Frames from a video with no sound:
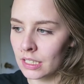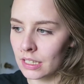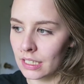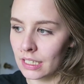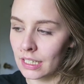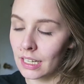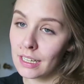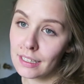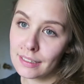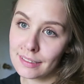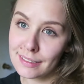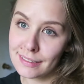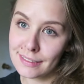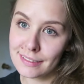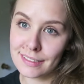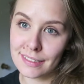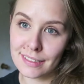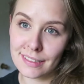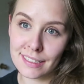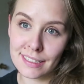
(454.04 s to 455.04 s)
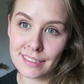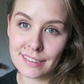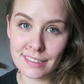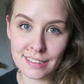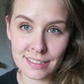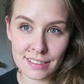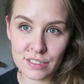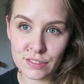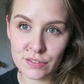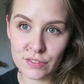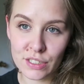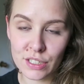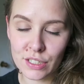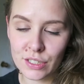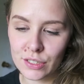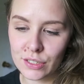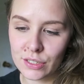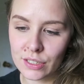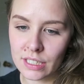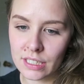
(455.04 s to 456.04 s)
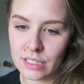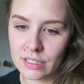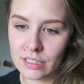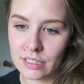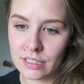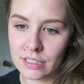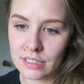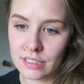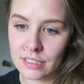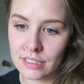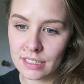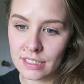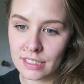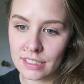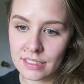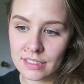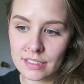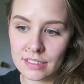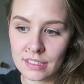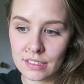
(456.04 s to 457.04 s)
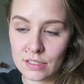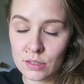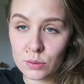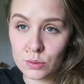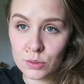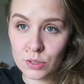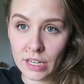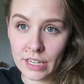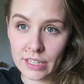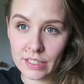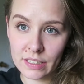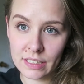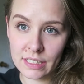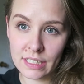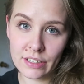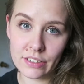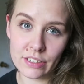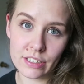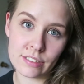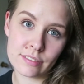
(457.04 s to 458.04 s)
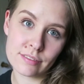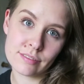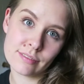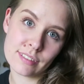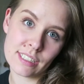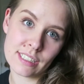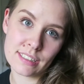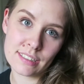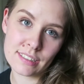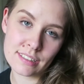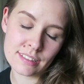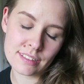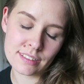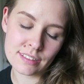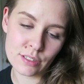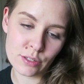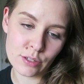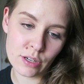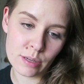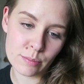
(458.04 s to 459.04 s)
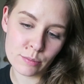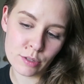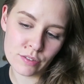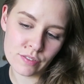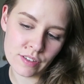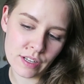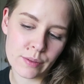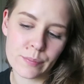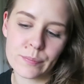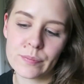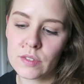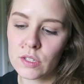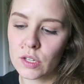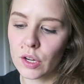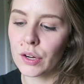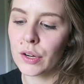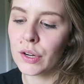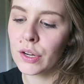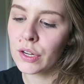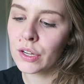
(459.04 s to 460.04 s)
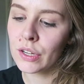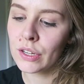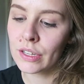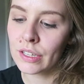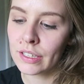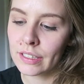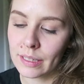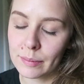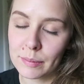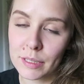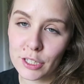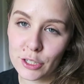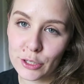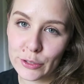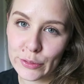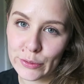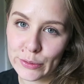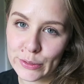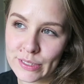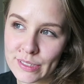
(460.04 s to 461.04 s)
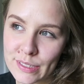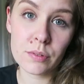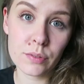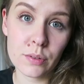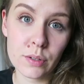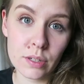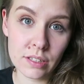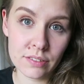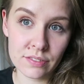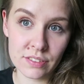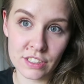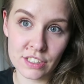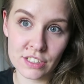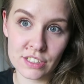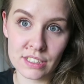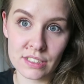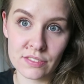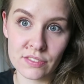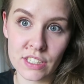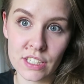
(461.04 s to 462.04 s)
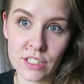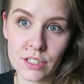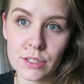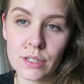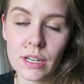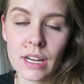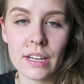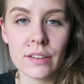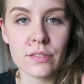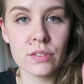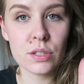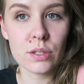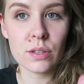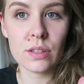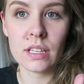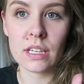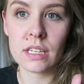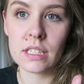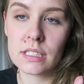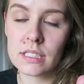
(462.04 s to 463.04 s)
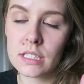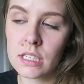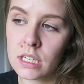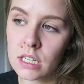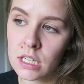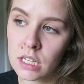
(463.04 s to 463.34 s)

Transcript: the colors and things in this video, and it's all trial and error. It's no harm, no foul. So let me know your thoughts. Before I finish this video, I have two things.